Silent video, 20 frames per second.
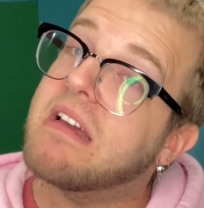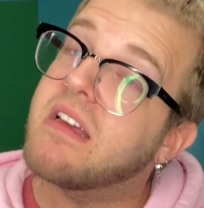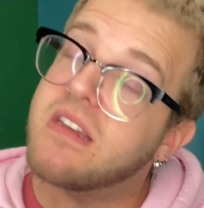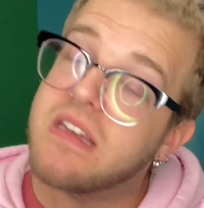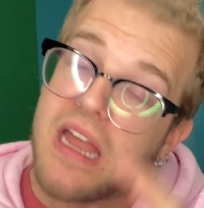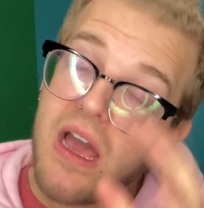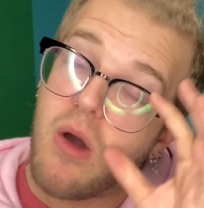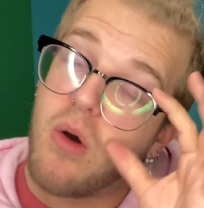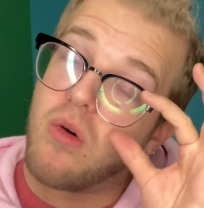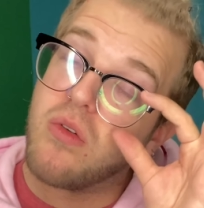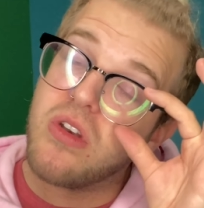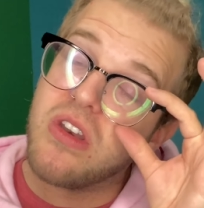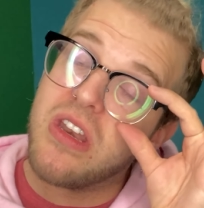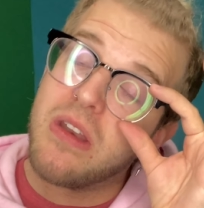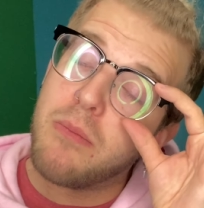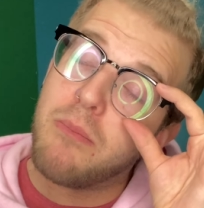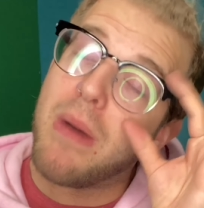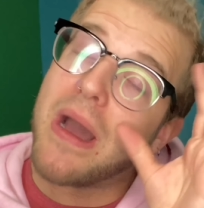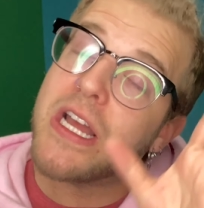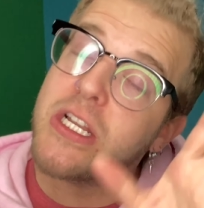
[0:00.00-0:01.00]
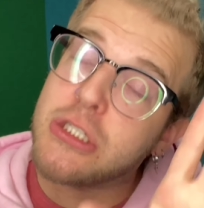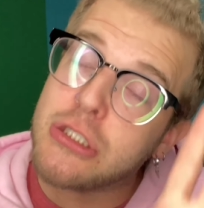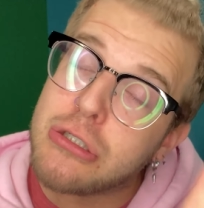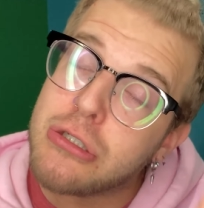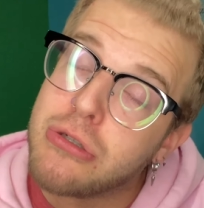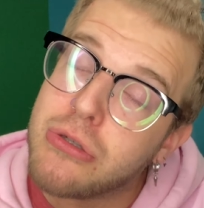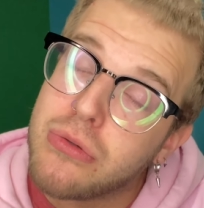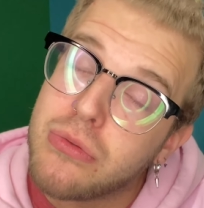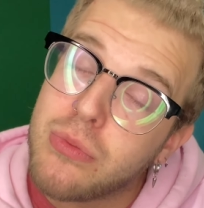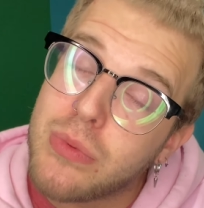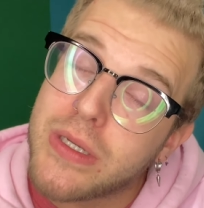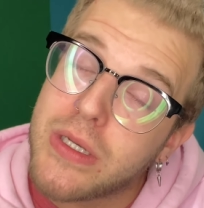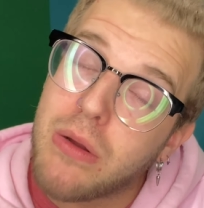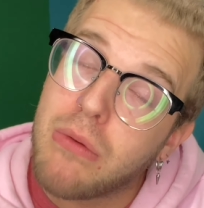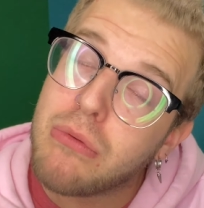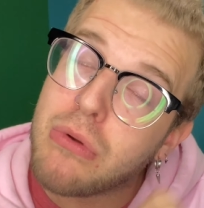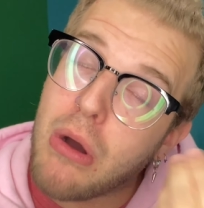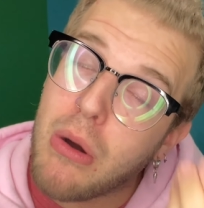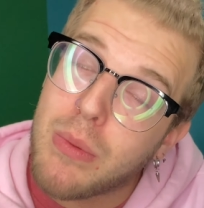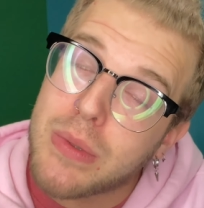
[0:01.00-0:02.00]
Now, mind you, we
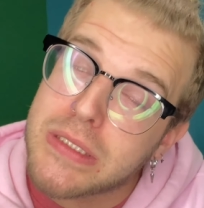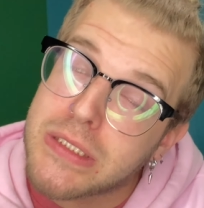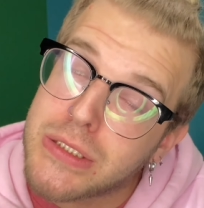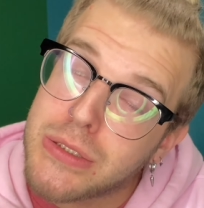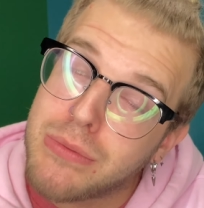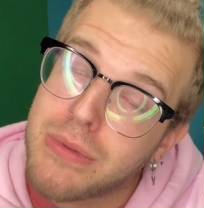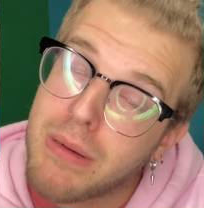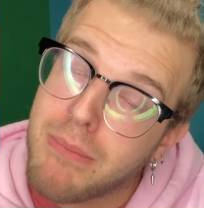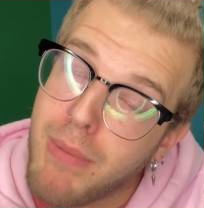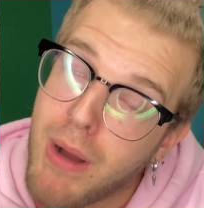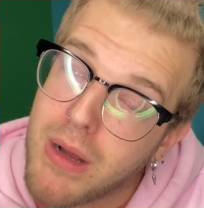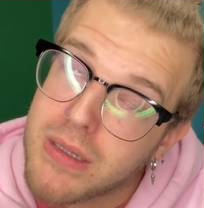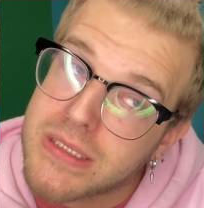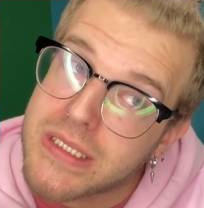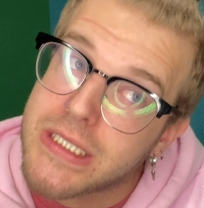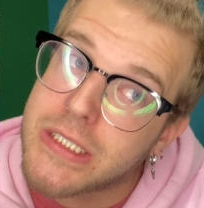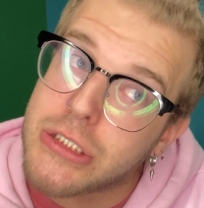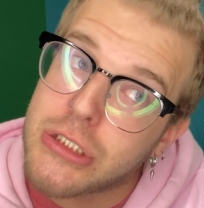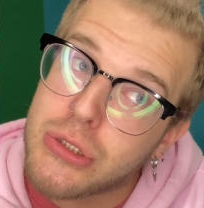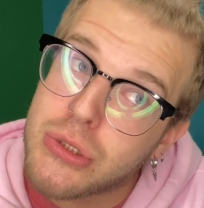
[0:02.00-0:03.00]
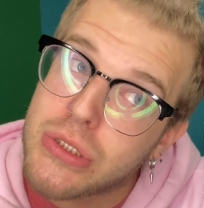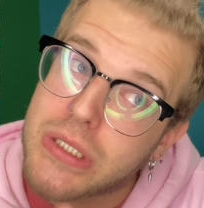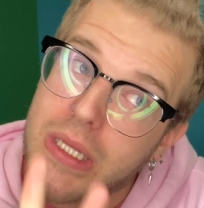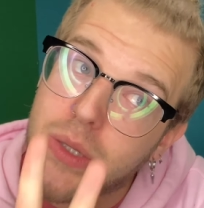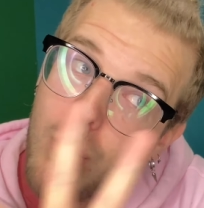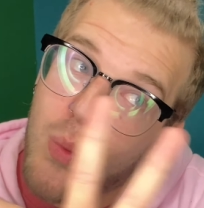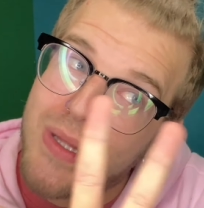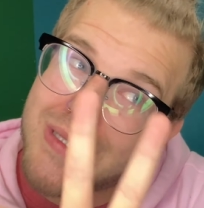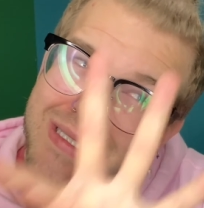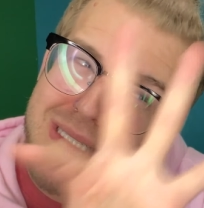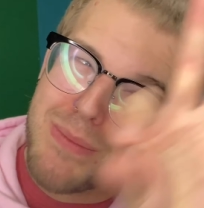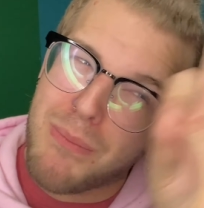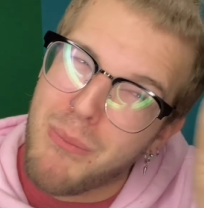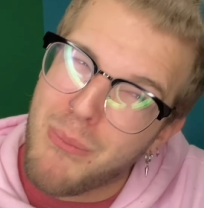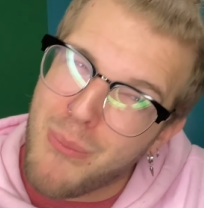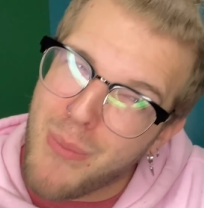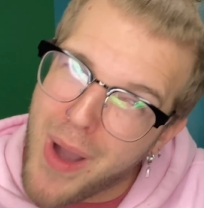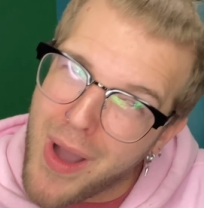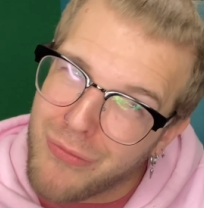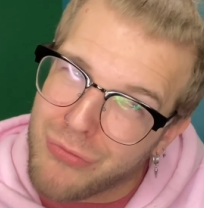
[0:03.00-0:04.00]
don't always do an unboxing. It's usually once a
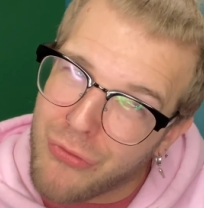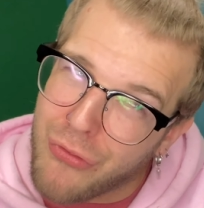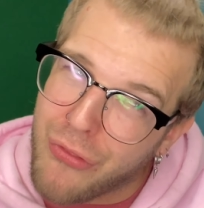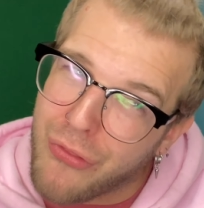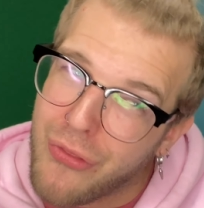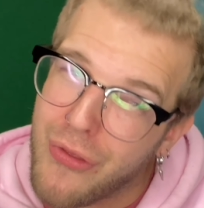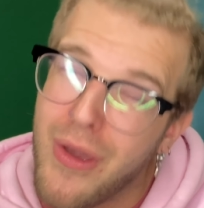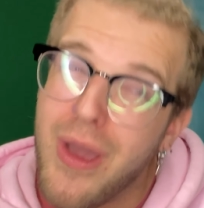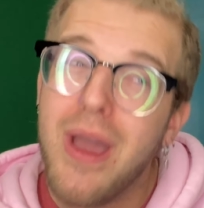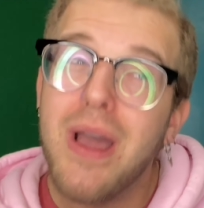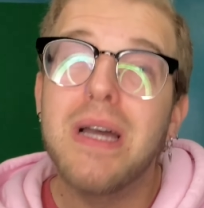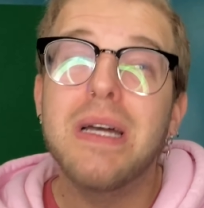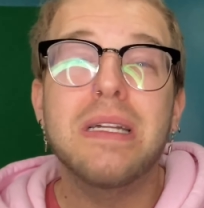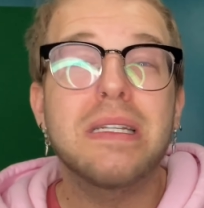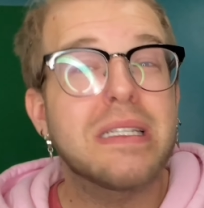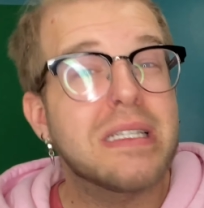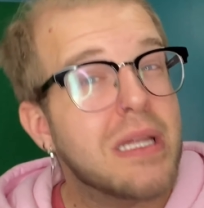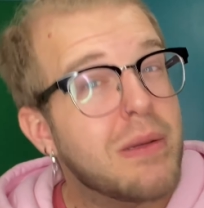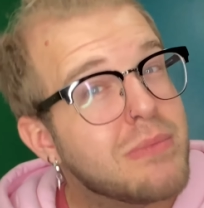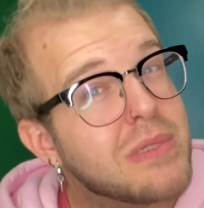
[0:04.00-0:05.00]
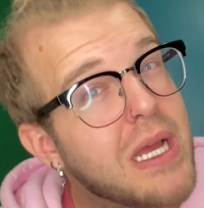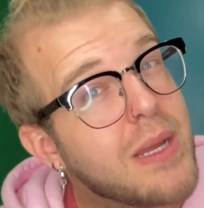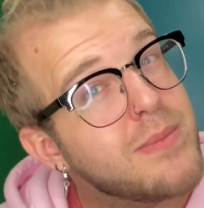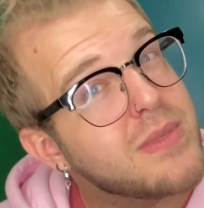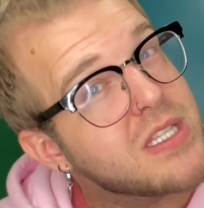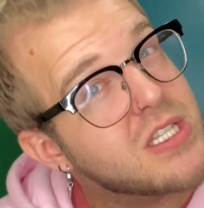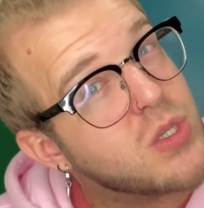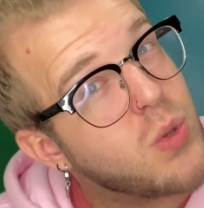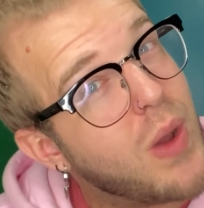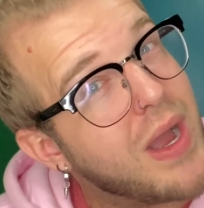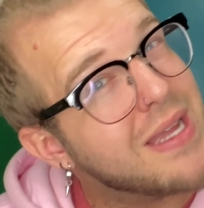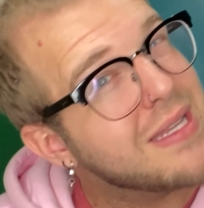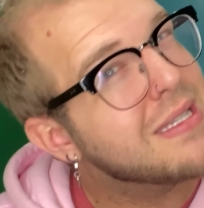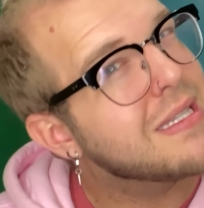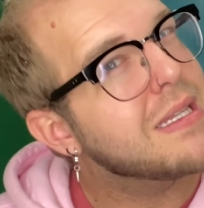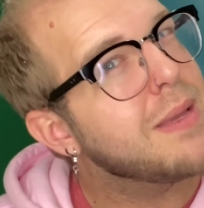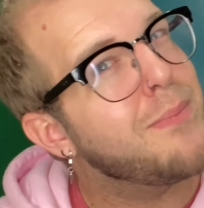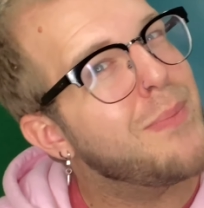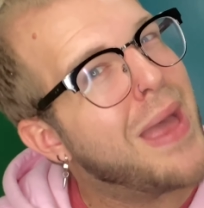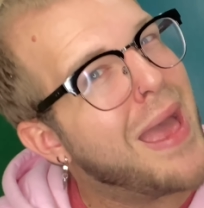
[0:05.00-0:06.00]
month, sometimes twice,
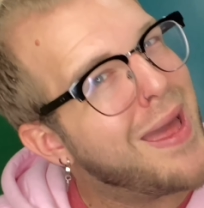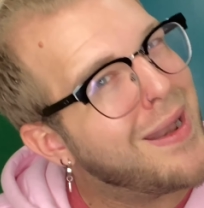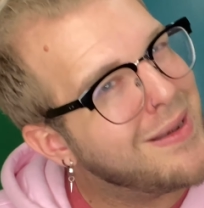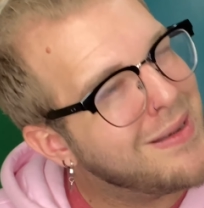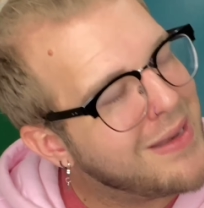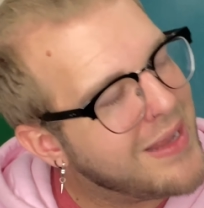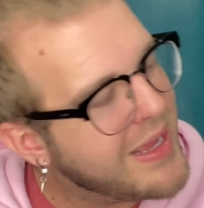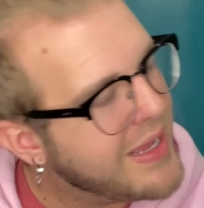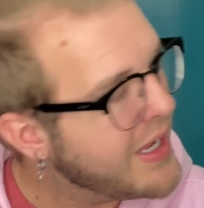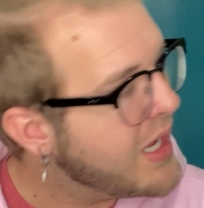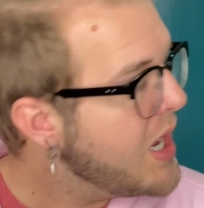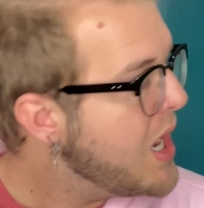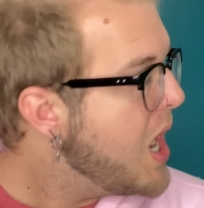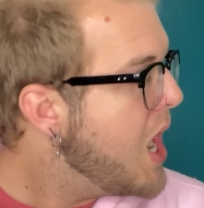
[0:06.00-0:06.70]
depending.